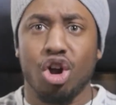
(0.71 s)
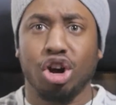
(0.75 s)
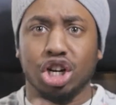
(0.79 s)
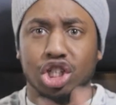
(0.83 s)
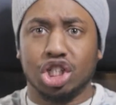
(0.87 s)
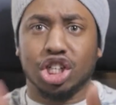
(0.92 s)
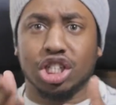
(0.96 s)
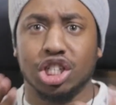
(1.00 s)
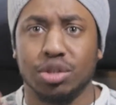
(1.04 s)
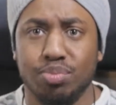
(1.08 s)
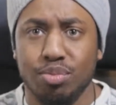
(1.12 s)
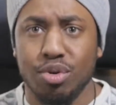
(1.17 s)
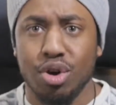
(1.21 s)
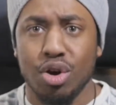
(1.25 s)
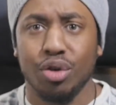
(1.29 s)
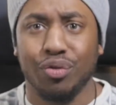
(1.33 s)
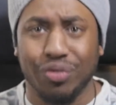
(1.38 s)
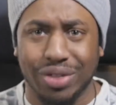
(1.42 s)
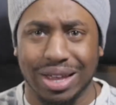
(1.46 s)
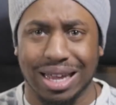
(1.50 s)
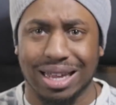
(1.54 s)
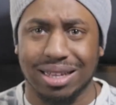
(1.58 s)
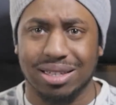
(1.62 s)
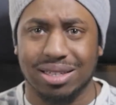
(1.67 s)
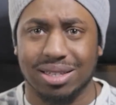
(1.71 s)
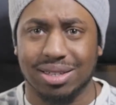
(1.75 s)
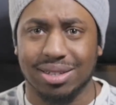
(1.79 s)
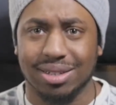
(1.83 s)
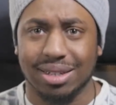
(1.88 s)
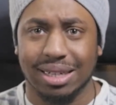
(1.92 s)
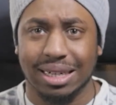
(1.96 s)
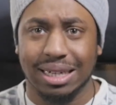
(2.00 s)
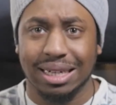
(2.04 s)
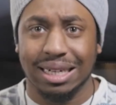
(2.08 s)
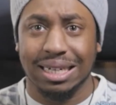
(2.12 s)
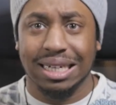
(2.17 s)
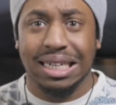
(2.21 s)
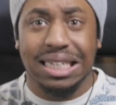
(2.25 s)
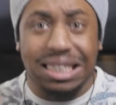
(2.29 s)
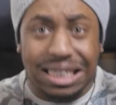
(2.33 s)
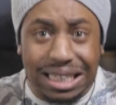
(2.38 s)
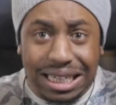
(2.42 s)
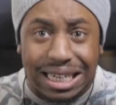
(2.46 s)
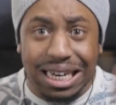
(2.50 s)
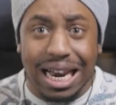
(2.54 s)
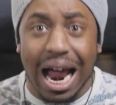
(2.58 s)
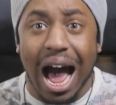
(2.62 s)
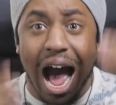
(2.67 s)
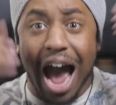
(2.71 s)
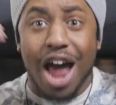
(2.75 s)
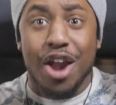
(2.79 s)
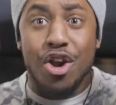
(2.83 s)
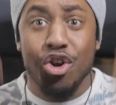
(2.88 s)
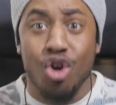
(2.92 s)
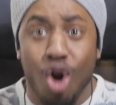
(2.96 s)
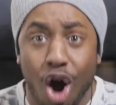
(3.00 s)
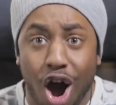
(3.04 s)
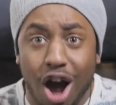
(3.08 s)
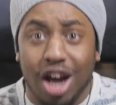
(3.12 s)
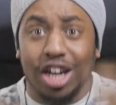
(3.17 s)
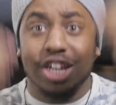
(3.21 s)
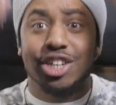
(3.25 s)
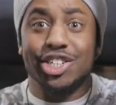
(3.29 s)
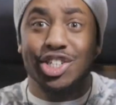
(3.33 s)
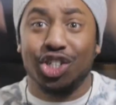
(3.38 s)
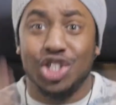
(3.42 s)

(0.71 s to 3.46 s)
just move this? Didn't I not